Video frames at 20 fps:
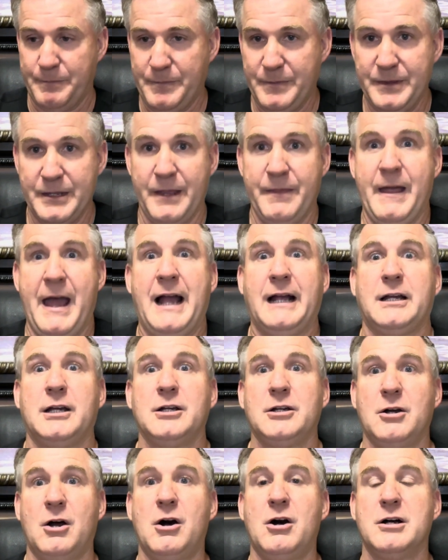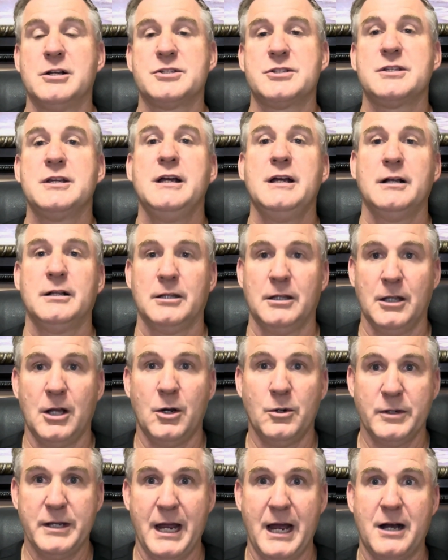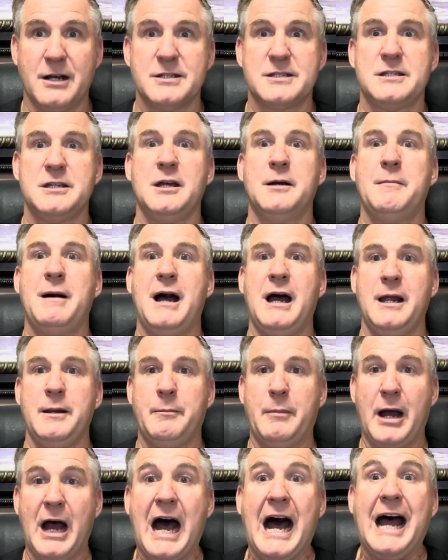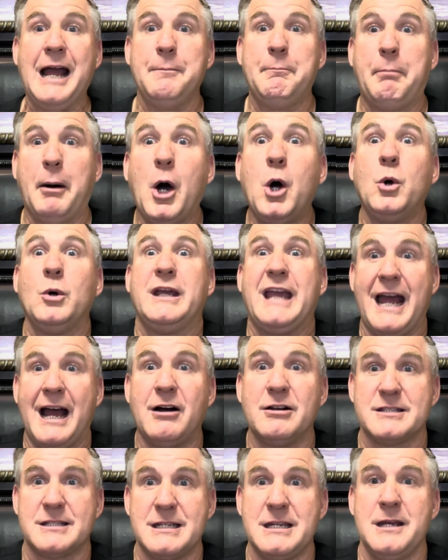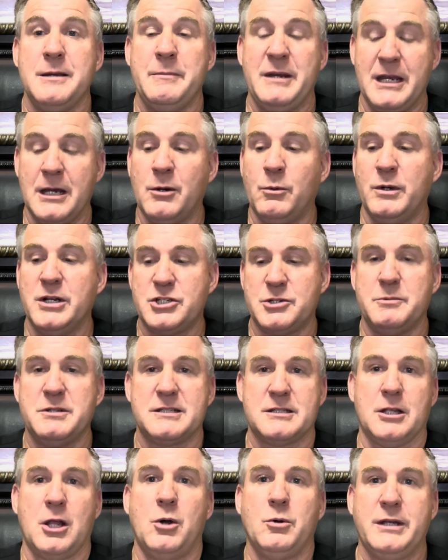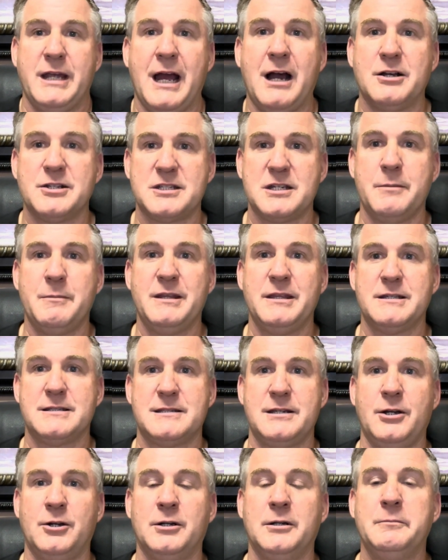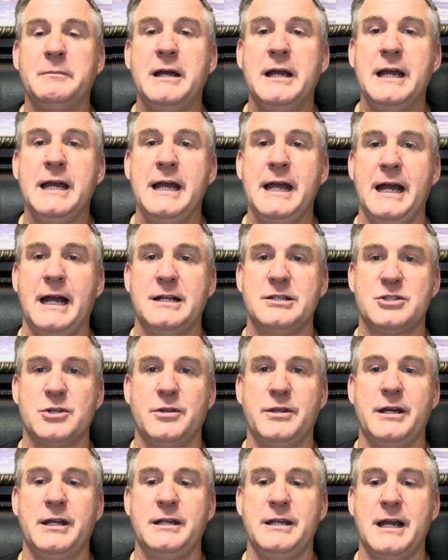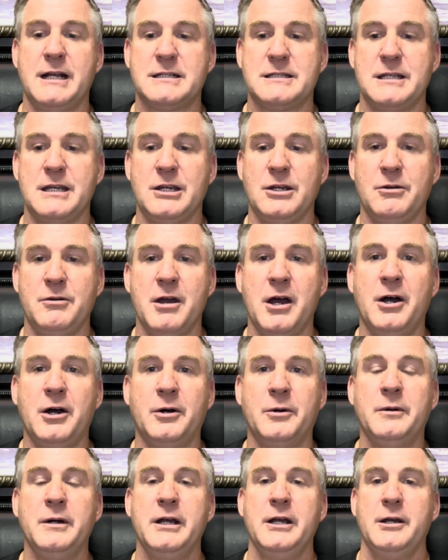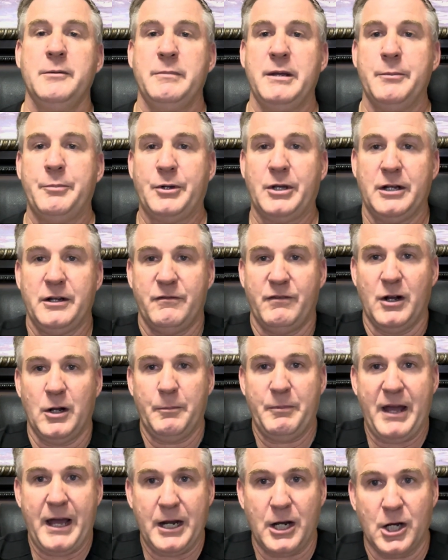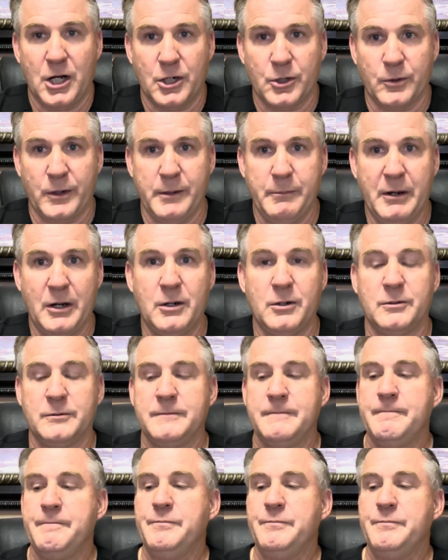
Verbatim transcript: then that can cause low calcium, hypo, hypocalcemia, which is low calcium in the serum. And so then next thing you know, people can develop that hungry bone